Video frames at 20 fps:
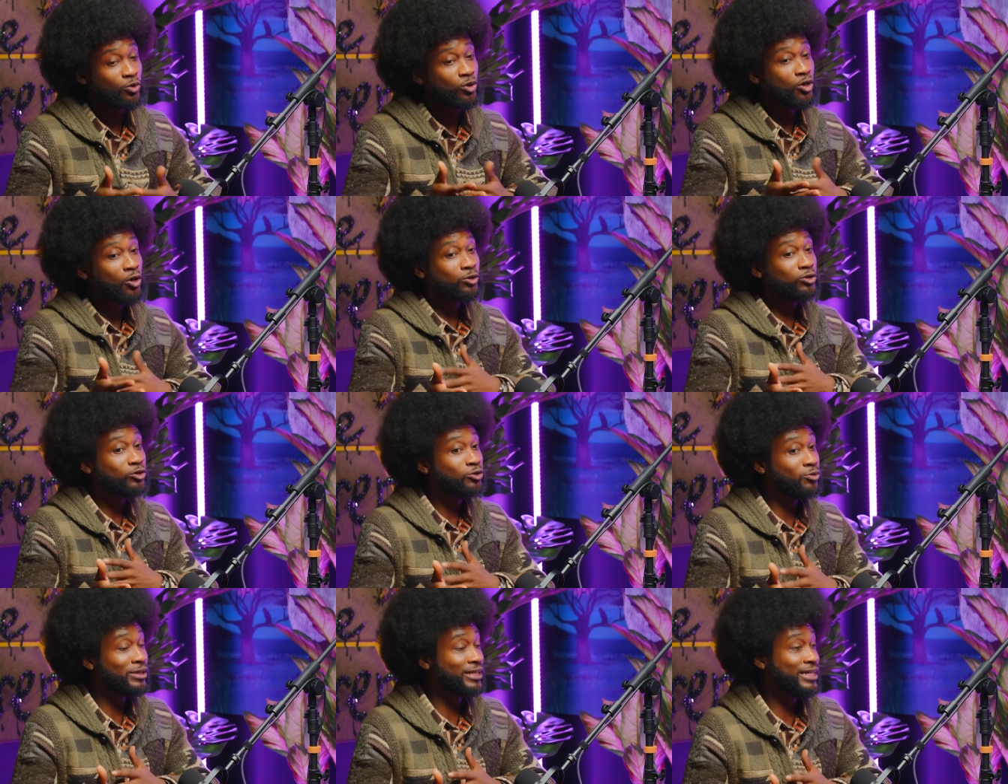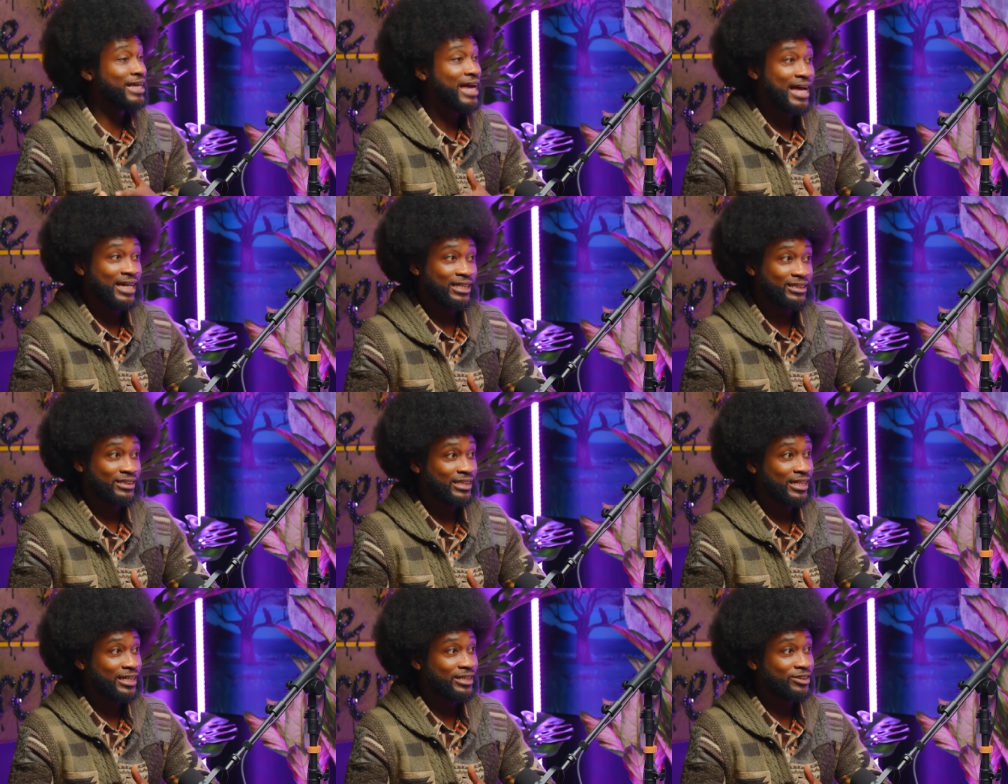go to a gas
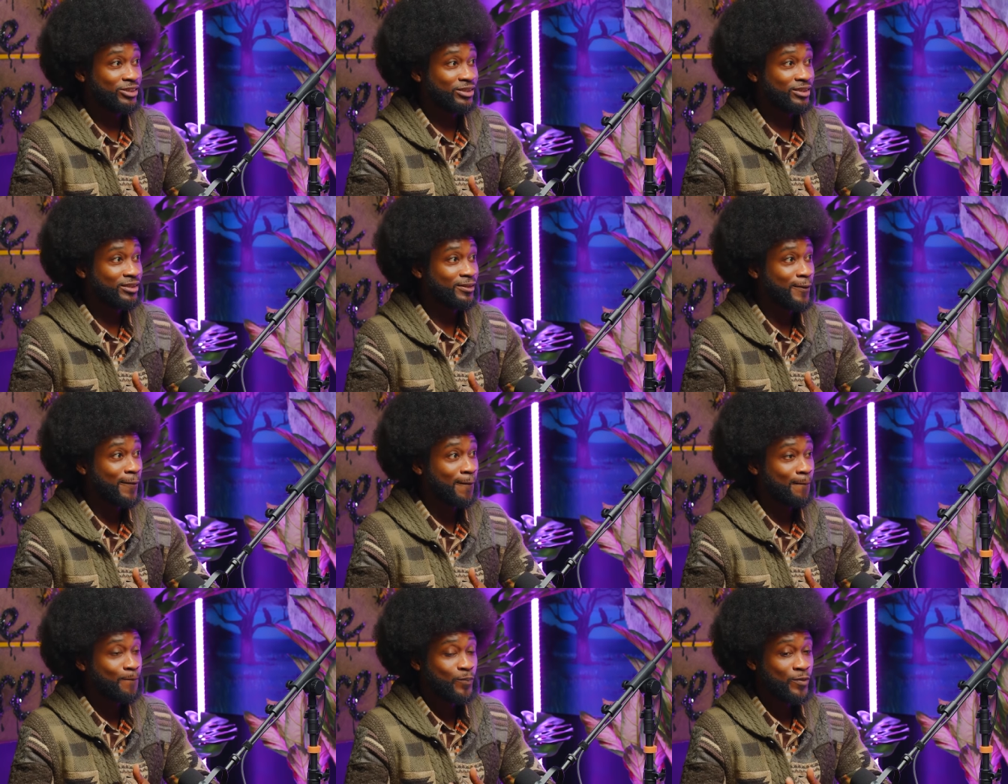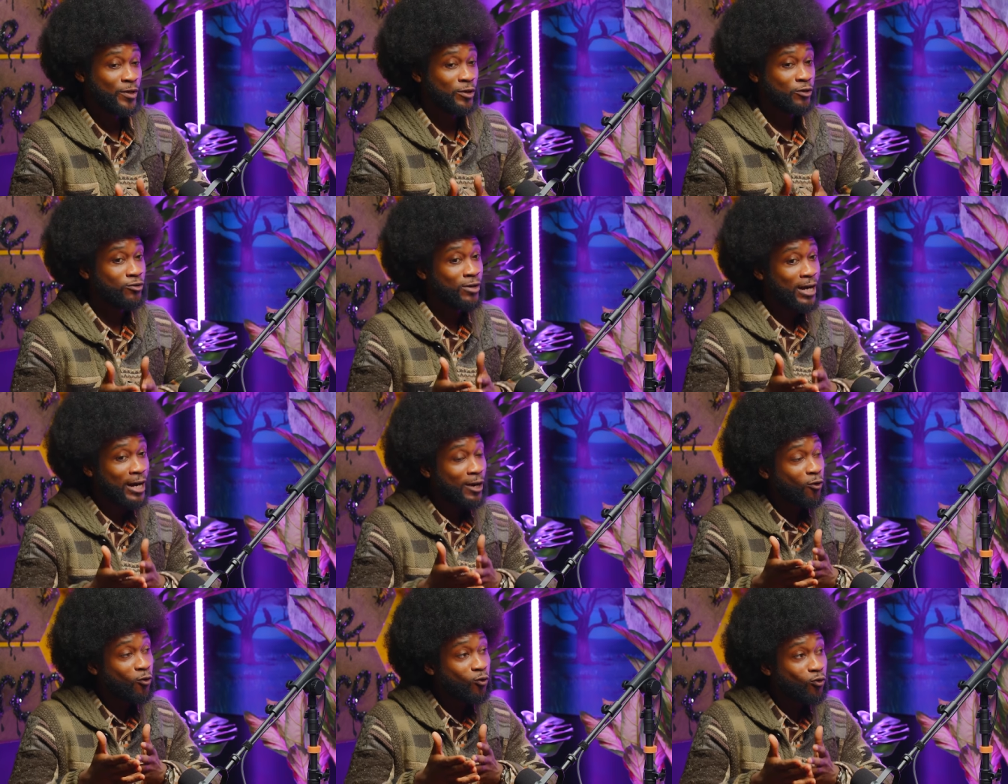station and you
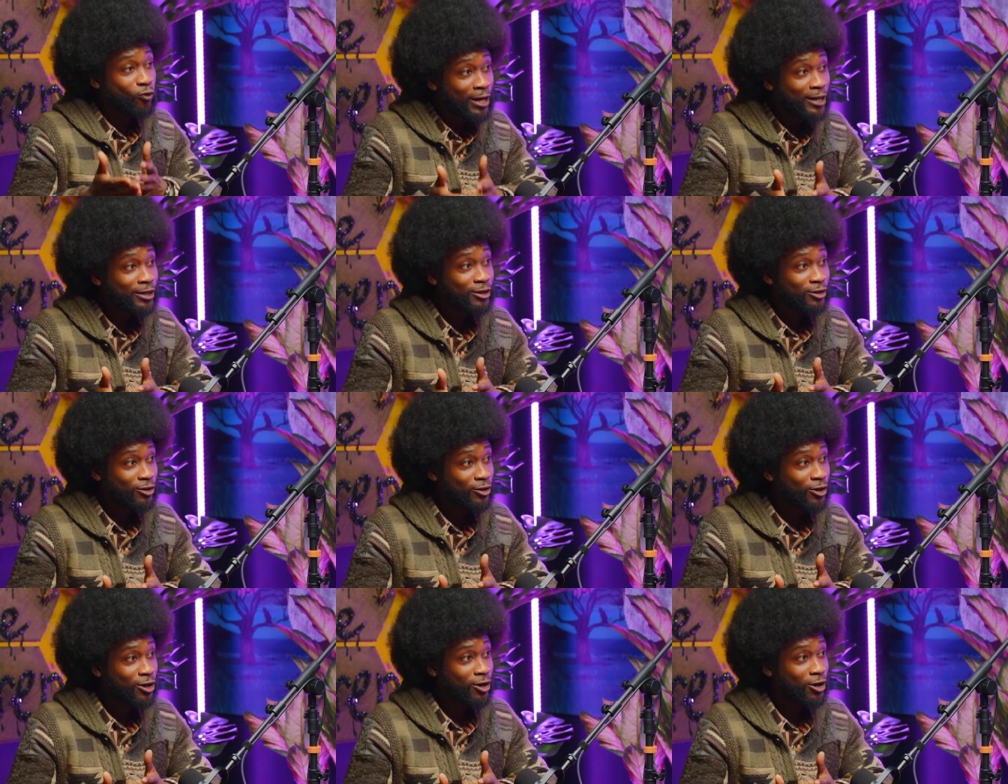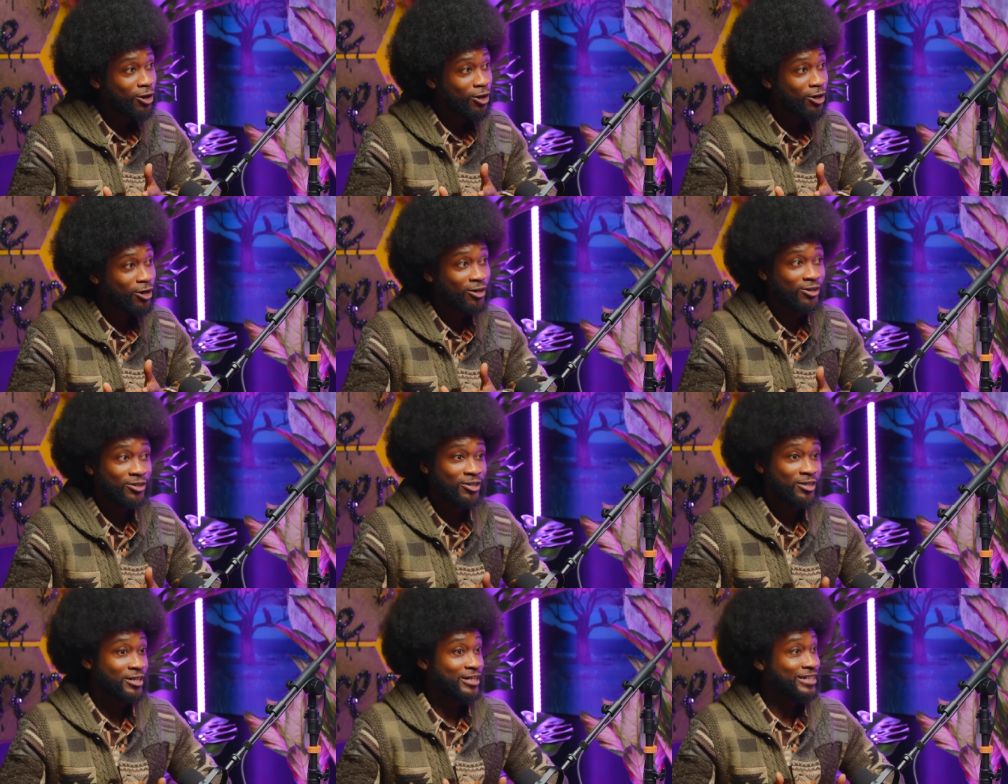got a regular car,
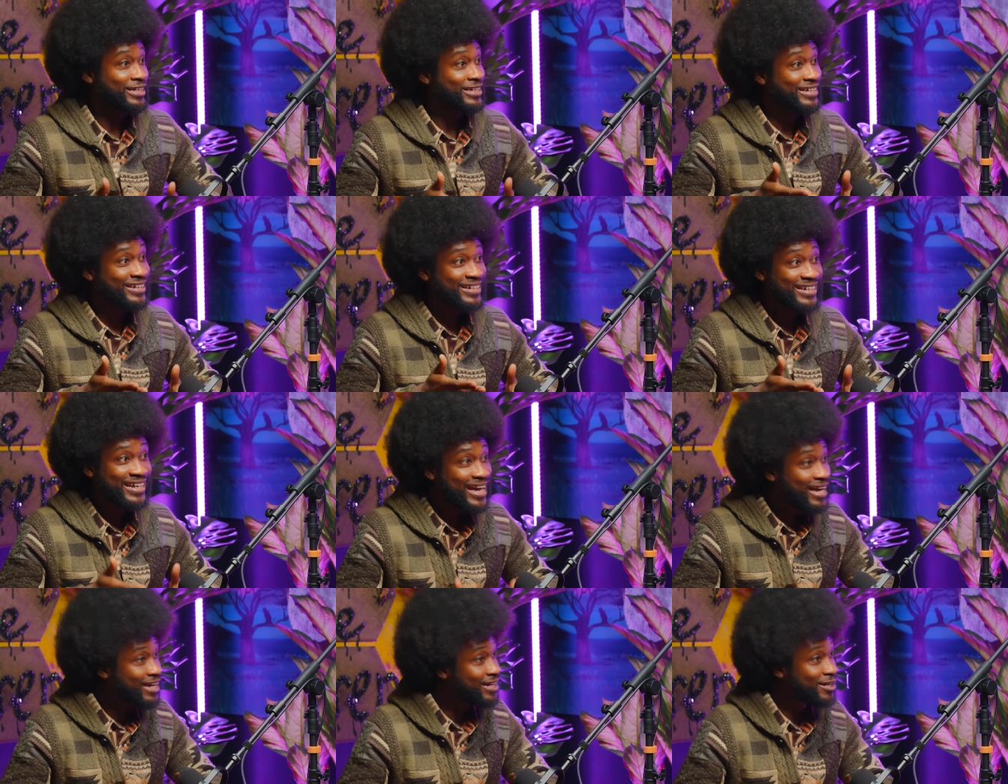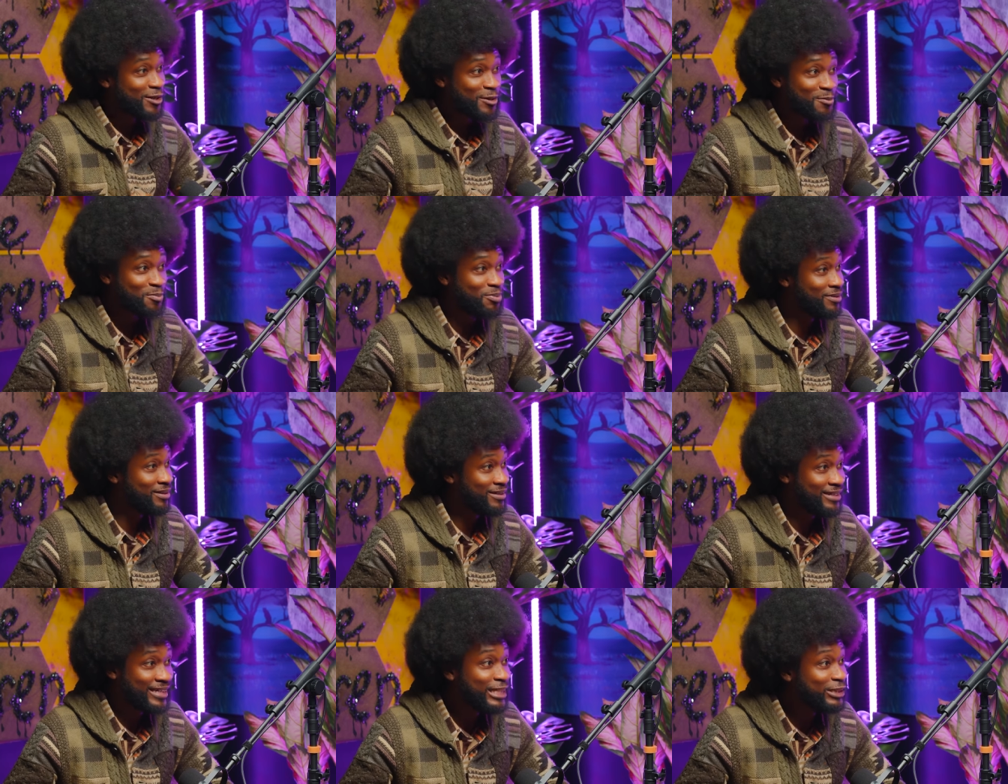you're not going to
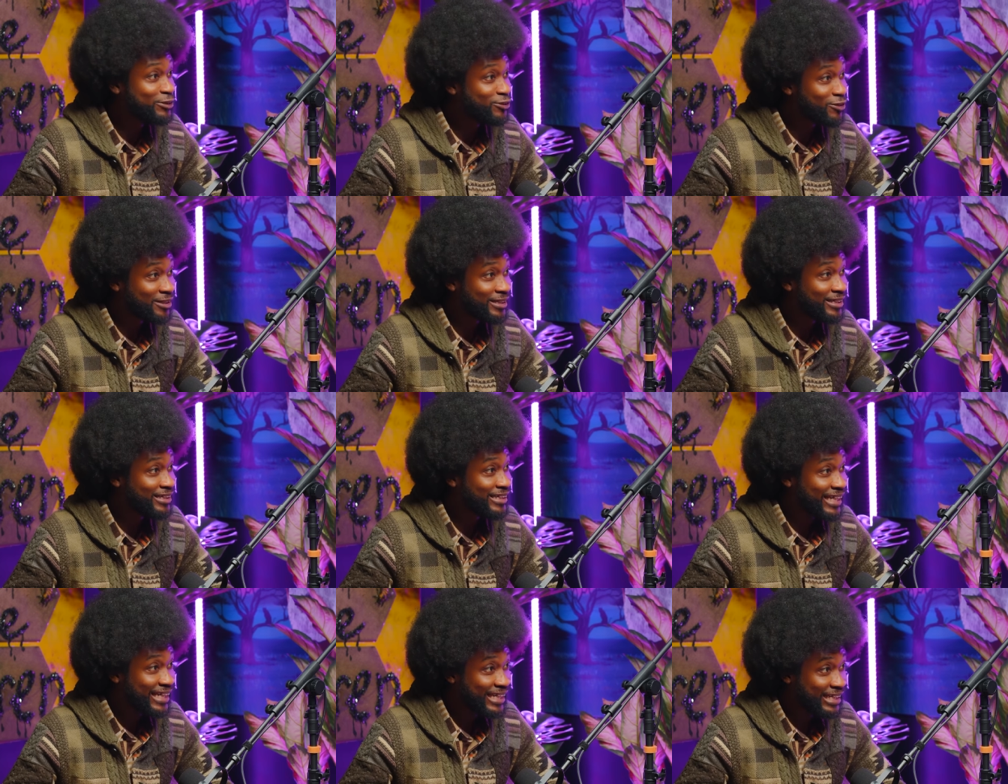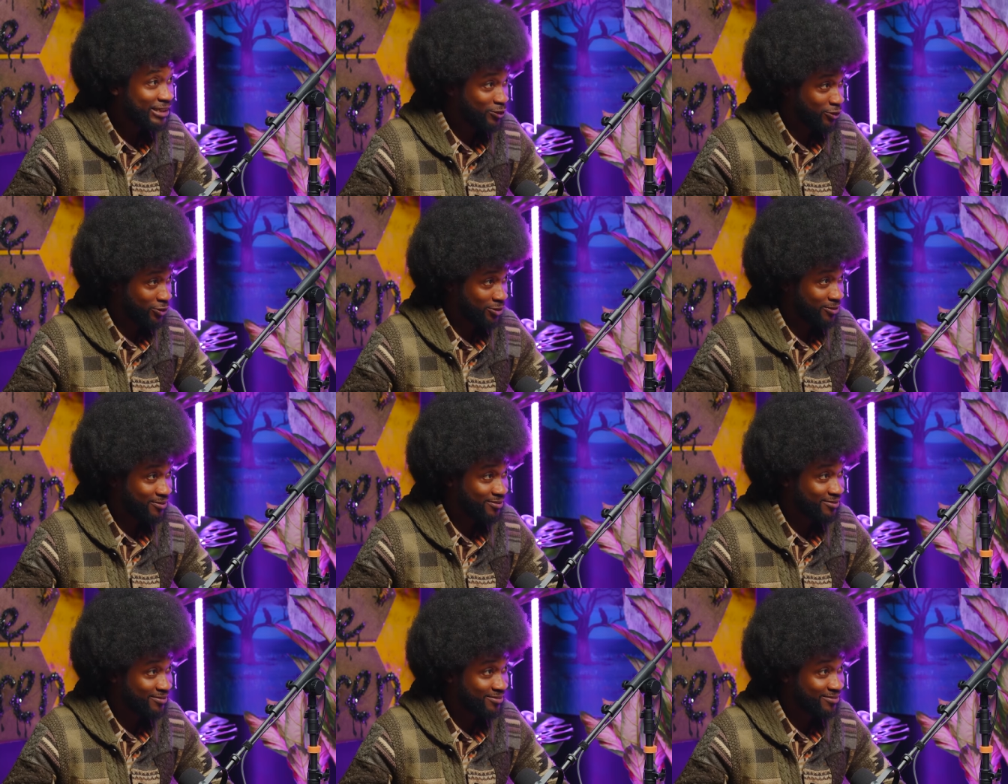put diesel in your
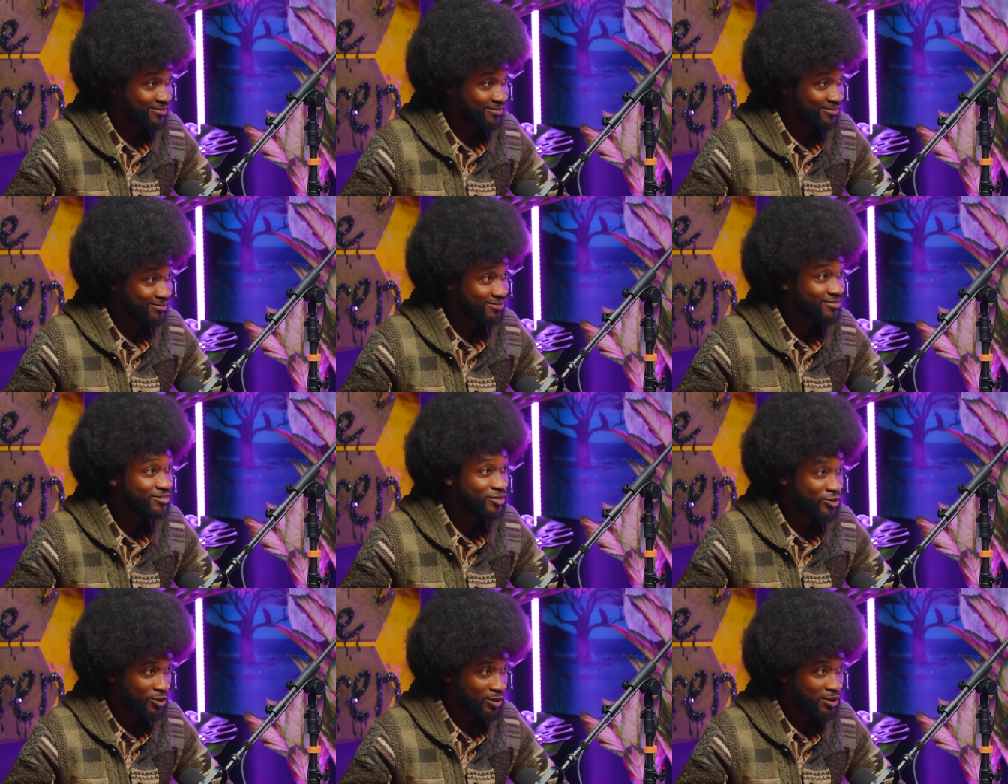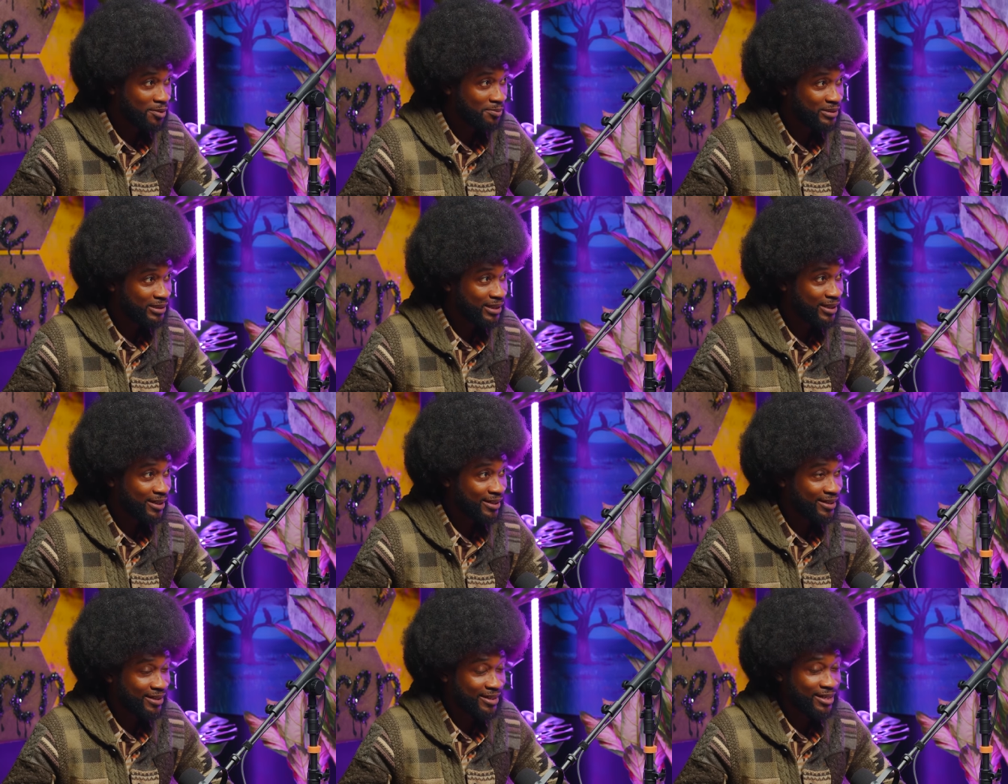engine. Right. You know what I'm
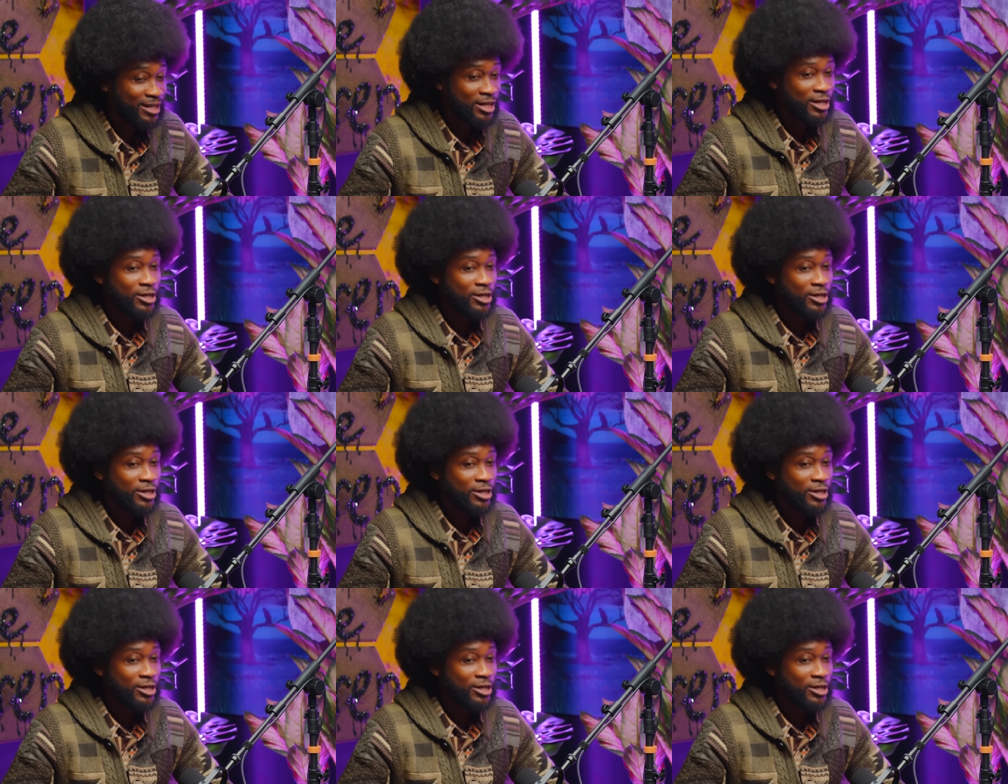saying?